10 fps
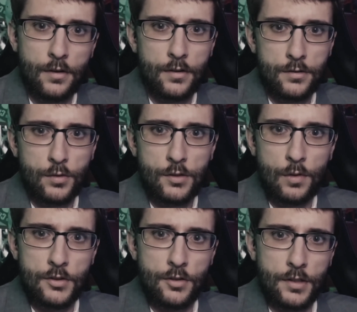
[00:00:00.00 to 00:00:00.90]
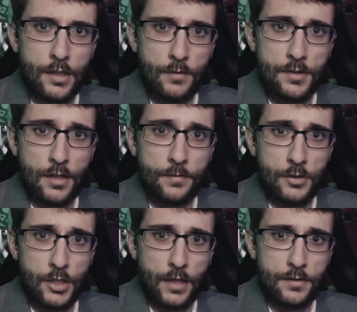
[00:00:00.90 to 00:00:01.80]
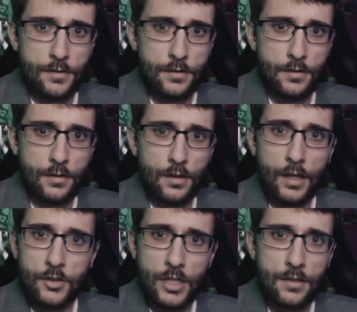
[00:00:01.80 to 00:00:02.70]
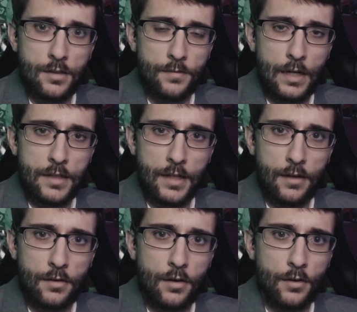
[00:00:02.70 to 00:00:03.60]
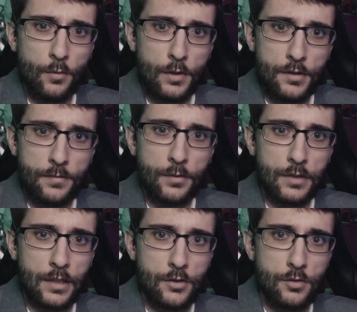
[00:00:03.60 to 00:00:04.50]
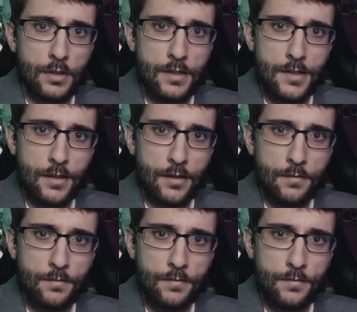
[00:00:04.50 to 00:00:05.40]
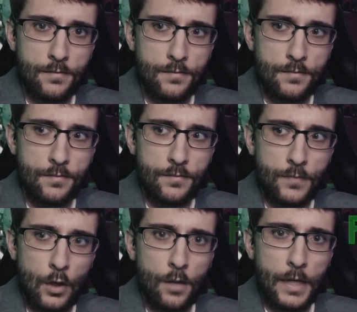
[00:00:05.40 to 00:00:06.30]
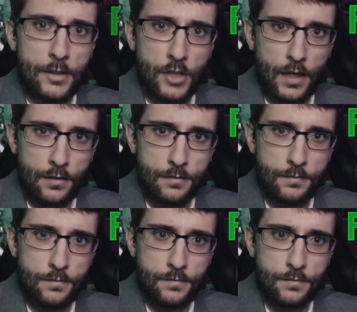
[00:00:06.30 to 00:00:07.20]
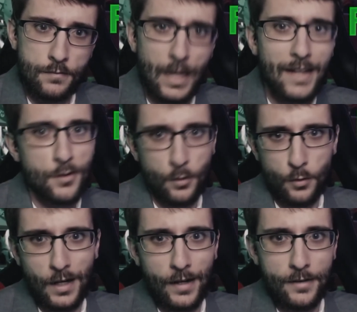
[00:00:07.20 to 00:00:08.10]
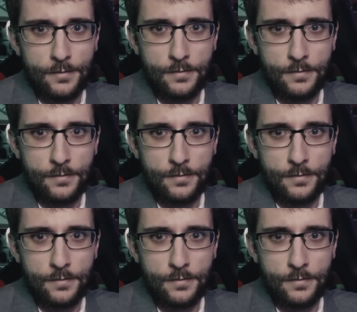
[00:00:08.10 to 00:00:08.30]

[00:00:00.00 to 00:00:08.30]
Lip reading: Twitch wants you to give yourself a chance. A chance to find out all the wonderful things you can see on my channel. And so do I.